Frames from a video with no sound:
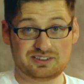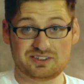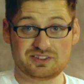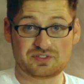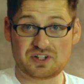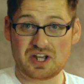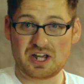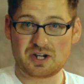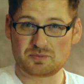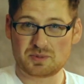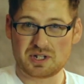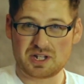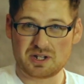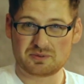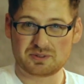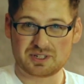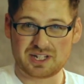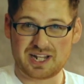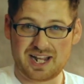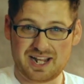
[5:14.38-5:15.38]
you've got to be
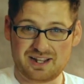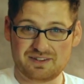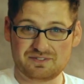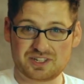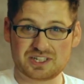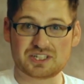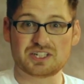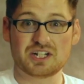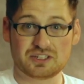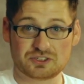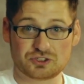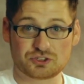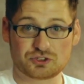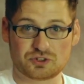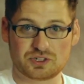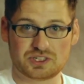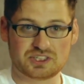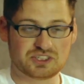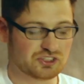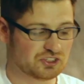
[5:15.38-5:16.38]
able to have the touch
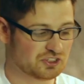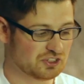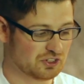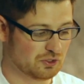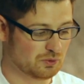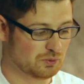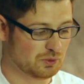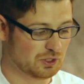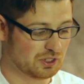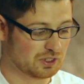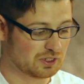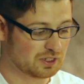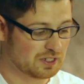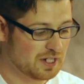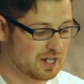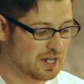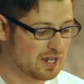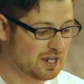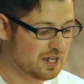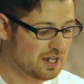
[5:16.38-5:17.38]
screen still
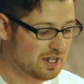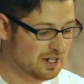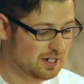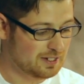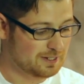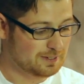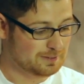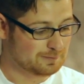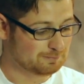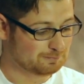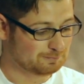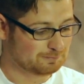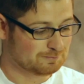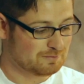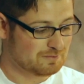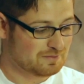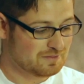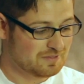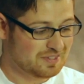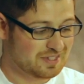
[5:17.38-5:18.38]
work.
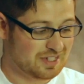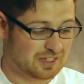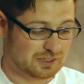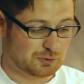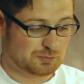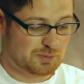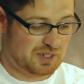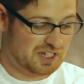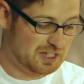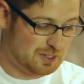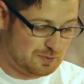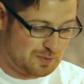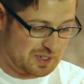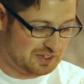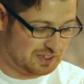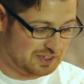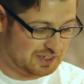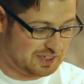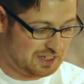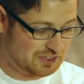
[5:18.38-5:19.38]
Now, speaking
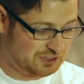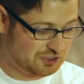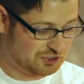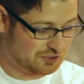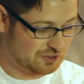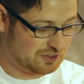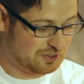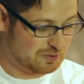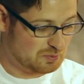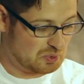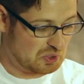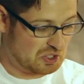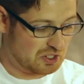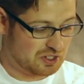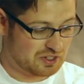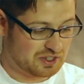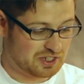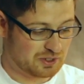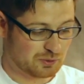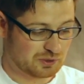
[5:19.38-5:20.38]
about the touchscreen
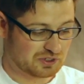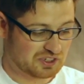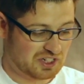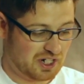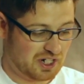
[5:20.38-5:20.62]
part, there were